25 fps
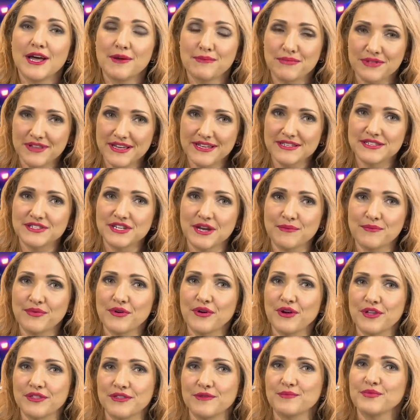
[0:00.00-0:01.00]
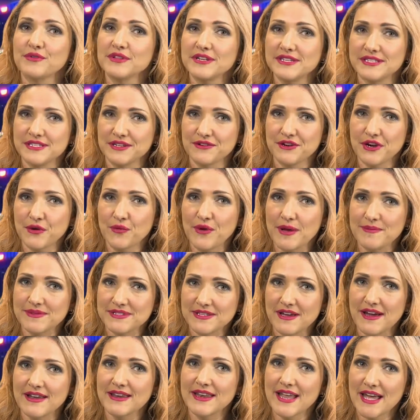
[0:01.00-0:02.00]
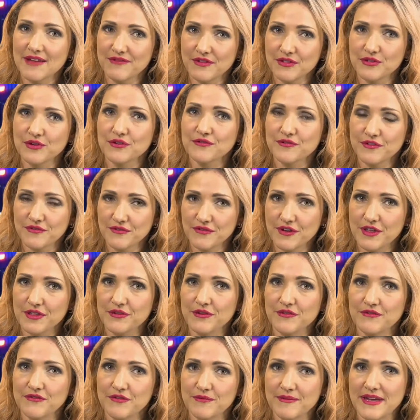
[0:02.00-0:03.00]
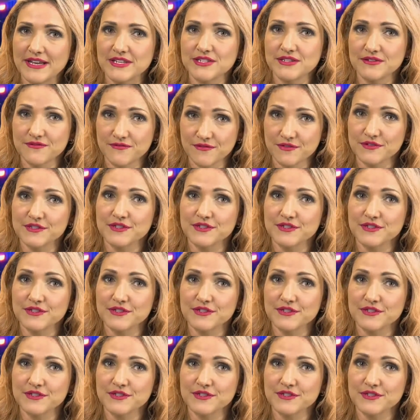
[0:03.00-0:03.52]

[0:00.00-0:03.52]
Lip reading: please jump on the Bully Zero website and have a look for further information for